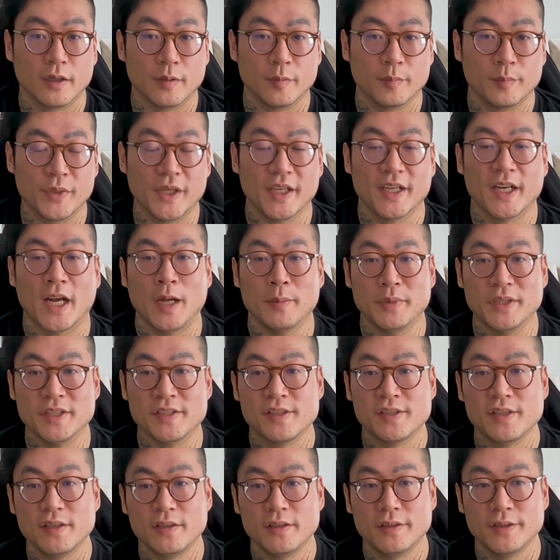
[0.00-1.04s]
Be it
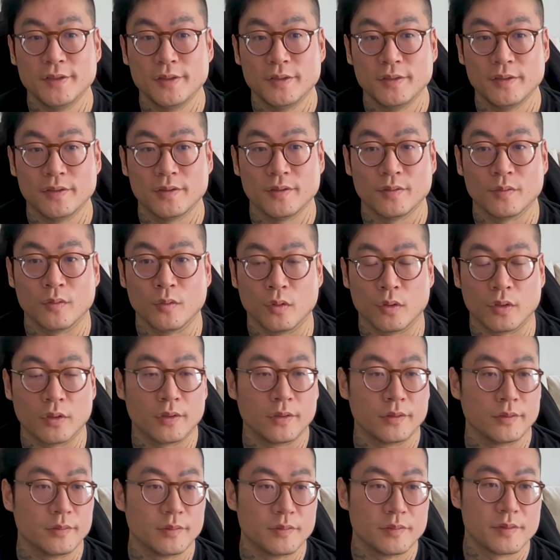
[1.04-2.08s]
IBC
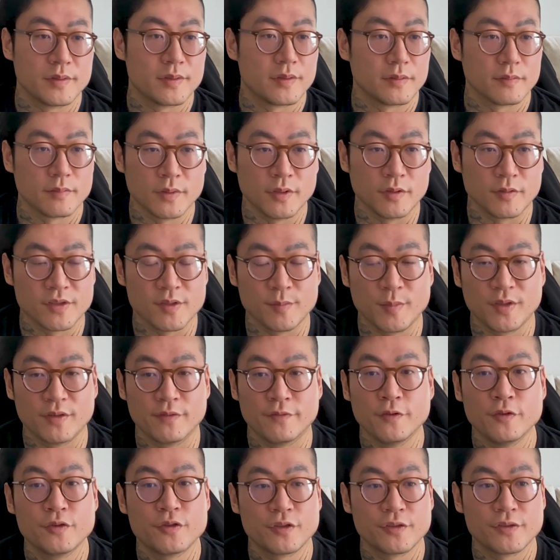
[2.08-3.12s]
or some other
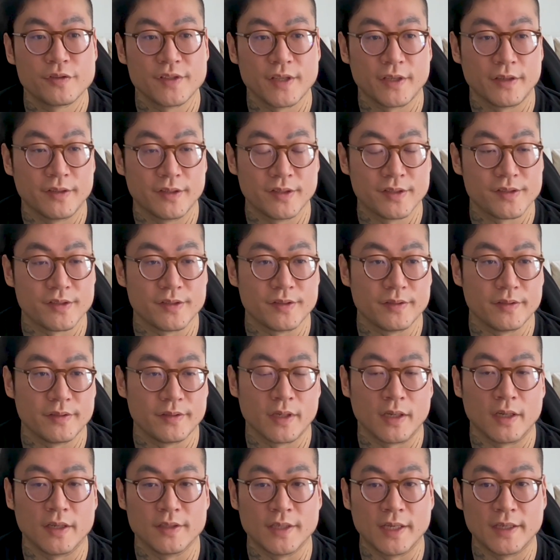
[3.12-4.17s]
future standard that doesn't
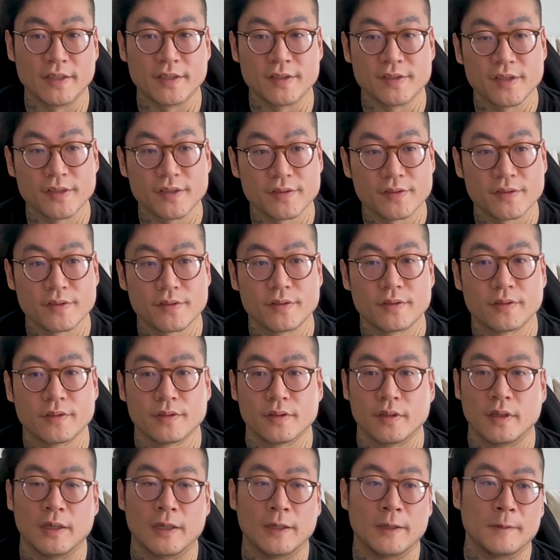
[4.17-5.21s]
yet exist,
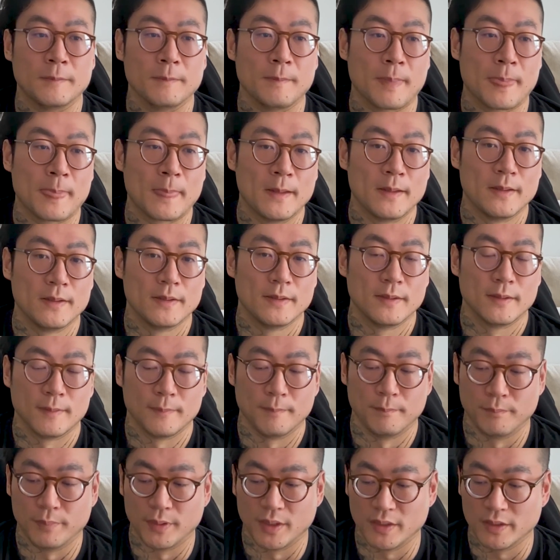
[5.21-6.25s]

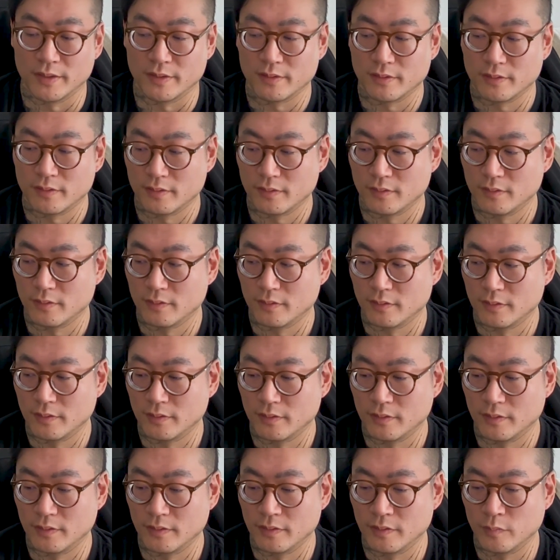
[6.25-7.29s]
but
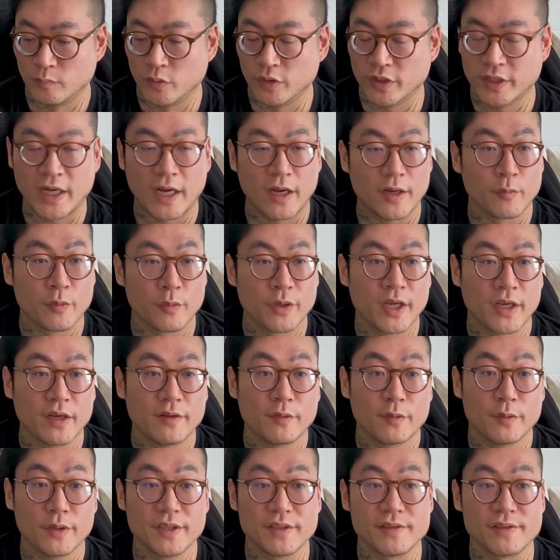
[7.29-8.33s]
we kind of
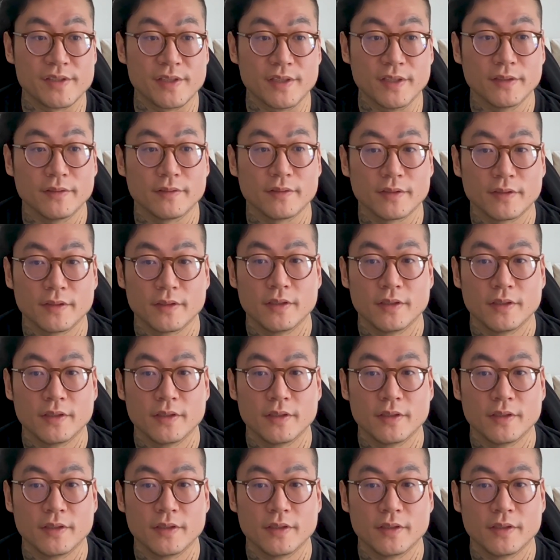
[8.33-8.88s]
already see it.